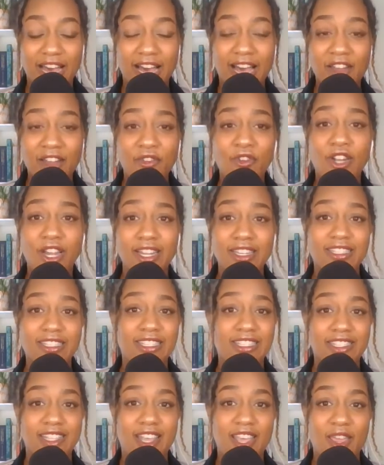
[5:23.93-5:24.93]
I forgot
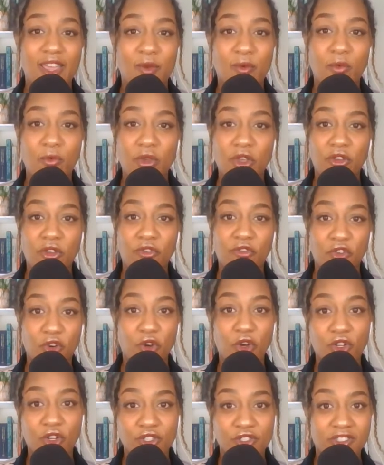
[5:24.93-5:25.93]
to say when we
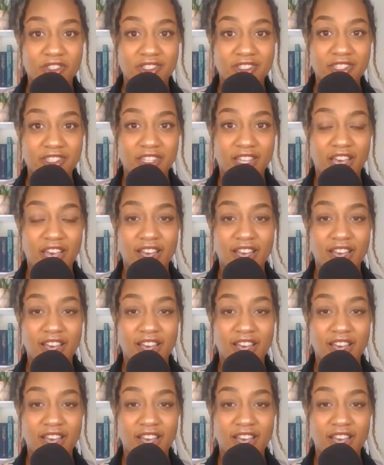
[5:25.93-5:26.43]
first